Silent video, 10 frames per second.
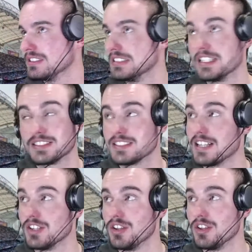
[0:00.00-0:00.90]
This
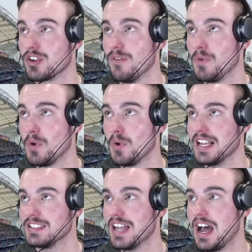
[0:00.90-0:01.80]
doesn't look good for
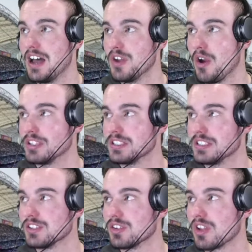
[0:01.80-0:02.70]
Zedar, though. It
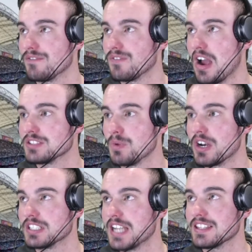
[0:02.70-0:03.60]
doesn't look like France want
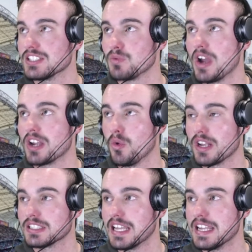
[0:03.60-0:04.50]
to take this one
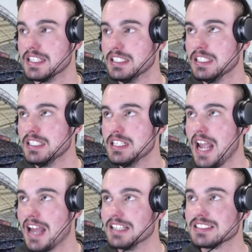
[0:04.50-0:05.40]
quickly.
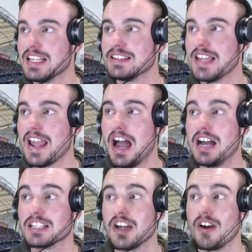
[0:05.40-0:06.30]
And instead they
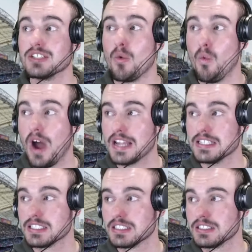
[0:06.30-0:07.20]
are going to
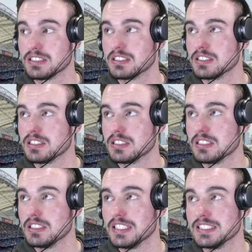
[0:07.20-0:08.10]
wait.
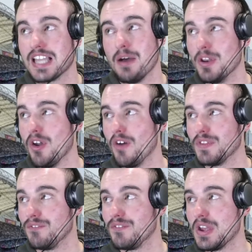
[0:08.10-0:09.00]
He's coming off the
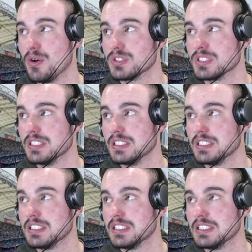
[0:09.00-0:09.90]
field.
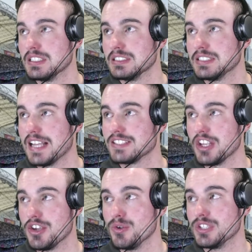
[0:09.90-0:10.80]
That's a
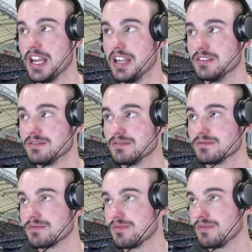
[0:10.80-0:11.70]
huge hit
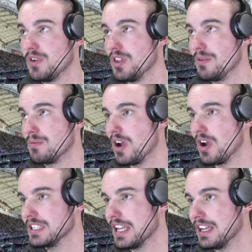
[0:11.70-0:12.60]
for them
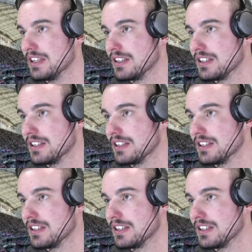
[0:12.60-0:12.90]
right there.